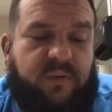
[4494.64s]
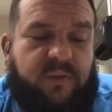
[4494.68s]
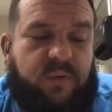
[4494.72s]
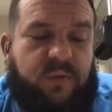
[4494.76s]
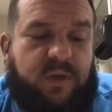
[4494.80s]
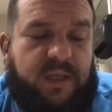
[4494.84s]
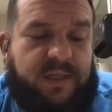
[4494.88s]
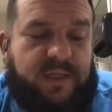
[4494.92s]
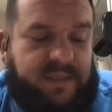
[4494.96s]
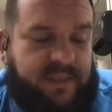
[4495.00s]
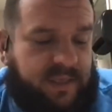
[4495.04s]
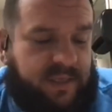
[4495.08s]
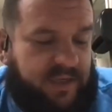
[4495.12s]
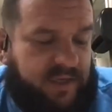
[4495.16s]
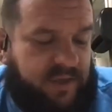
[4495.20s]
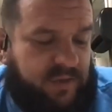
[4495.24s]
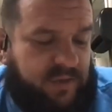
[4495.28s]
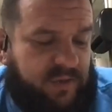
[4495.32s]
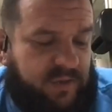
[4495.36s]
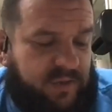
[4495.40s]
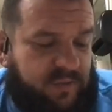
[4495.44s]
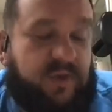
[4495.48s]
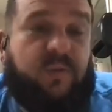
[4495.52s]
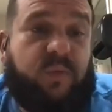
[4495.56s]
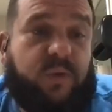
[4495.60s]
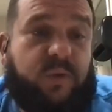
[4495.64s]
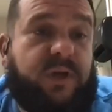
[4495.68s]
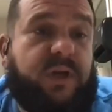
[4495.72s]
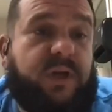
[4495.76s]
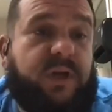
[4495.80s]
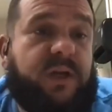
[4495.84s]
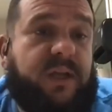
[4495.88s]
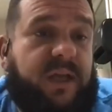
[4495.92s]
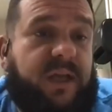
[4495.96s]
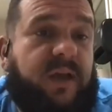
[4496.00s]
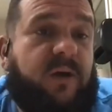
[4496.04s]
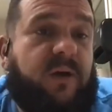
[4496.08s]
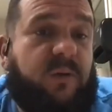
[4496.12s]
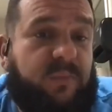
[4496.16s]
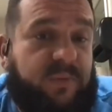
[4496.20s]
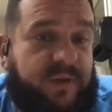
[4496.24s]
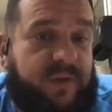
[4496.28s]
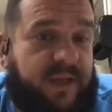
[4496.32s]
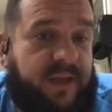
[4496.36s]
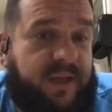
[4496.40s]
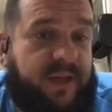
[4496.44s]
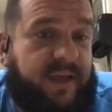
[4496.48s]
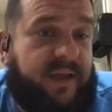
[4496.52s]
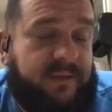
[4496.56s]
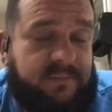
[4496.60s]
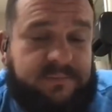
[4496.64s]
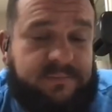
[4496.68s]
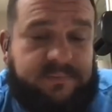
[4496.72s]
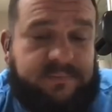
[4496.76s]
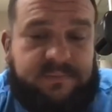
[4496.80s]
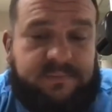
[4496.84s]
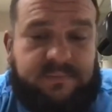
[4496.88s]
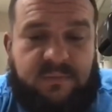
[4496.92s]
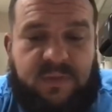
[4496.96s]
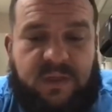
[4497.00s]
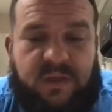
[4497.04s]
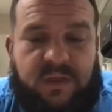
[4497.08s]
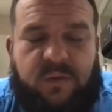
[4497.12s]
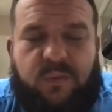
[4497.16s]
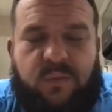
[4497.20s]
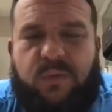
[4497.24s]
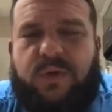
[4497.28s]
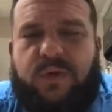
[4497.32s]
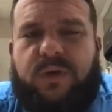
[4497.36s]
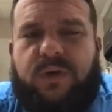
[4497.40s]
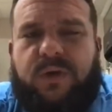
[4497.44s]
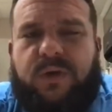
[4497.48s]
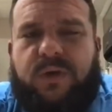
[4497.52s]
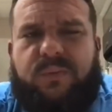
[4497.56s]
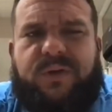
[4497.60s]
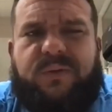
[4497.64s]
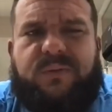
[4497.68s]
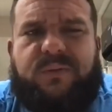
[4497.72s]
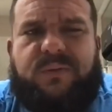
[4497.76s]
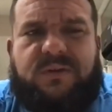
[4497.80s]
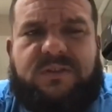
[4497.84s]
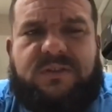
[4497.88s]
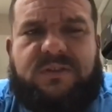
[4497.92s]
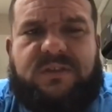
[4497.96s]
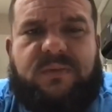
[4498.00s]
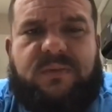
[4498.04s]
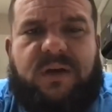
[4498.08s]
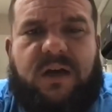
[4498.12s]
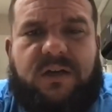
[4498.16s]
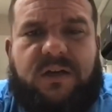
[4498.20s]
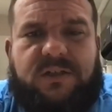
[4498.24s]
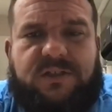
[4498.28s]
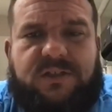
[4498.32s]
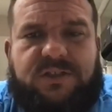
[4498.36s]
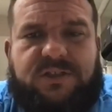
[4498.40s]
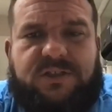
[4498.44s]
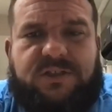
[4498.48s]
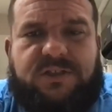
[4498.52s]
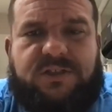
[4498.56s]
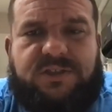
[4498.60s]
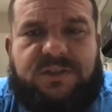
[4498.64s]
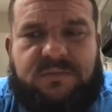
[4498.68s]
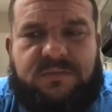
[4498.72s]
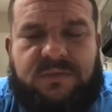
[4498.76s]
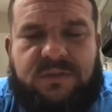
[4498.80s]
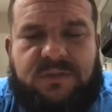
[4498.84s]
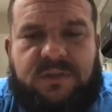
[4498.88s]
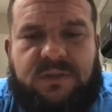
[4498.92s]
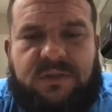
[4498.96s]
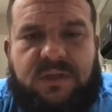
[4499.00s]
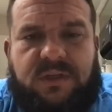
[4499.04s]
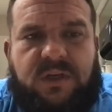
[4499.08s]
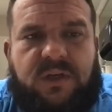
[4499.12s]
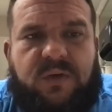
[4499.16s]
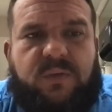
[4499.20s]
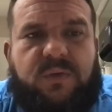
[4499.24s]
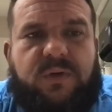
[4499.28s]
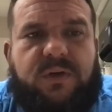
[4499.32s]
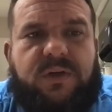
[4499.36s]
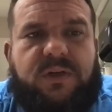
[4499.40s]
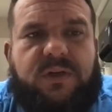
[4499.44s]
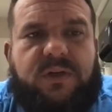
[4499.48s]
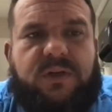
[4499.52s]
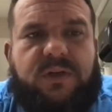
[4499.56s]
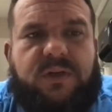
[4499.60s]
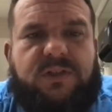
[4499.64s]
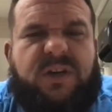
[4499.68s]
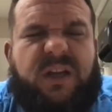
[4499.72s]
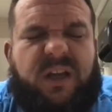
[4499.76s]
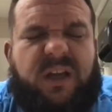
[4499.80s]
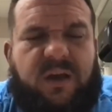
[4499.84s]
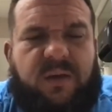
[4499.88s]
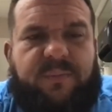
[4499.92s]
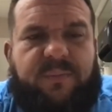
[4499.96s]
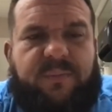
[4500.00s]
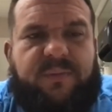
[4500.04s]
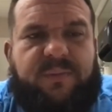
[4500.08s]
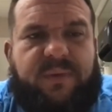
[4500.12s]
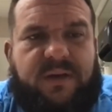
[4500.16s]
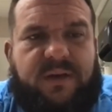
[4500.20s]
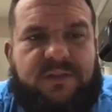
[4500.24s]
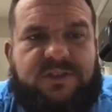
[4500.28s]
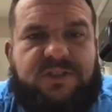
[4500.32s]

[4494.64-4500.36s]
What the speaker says: Okay, well, I tell you what, we're gonna help dad. We're gonna put him on some oxygen, and we're gonna try to